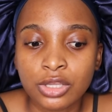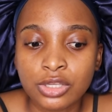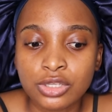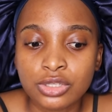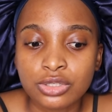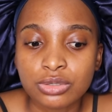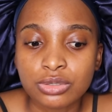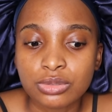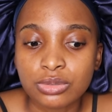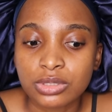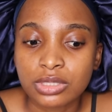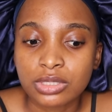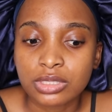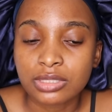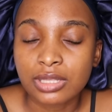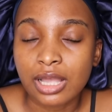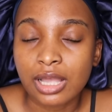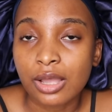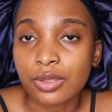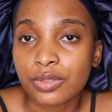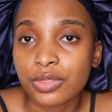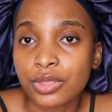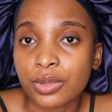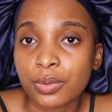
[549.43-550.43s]
chooses
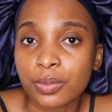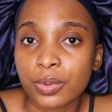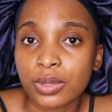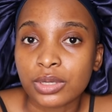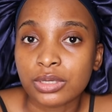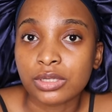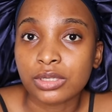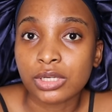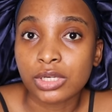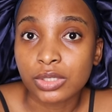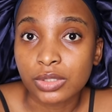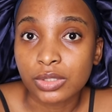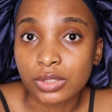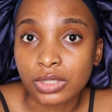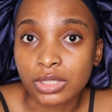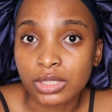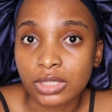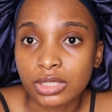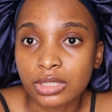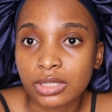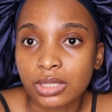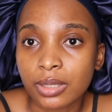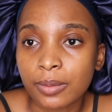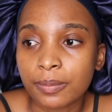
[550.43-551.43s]
how they want to
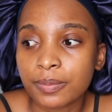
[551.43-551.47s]
look,